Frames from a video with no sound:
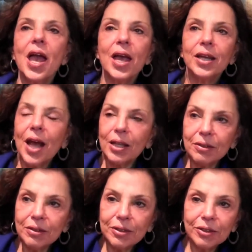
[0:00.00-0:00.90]
And I
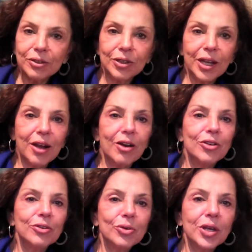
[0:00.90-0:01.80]
looked at her like, "Are
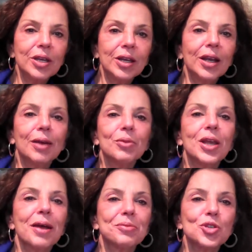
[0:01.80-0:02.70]
you kidding? I'm an
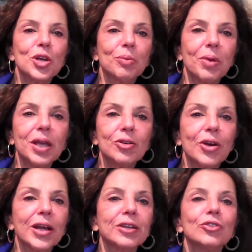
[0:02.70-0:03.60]
abstract painter.
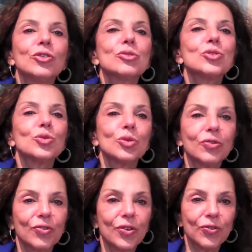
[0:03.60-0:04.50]
I can no sooner
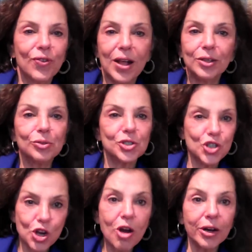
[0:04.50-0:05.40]
follow a
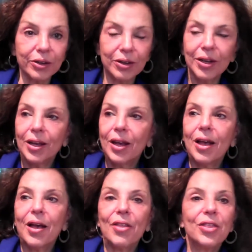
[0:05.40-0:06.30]
chart
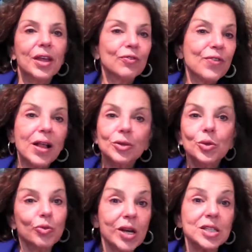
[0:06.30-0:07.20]
than follow
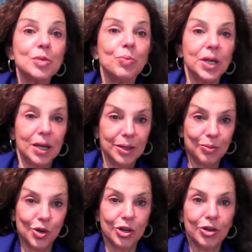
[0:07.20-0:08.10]
a recipe
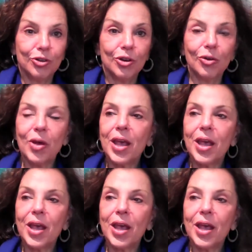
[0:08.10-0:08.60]
anymore, you know?"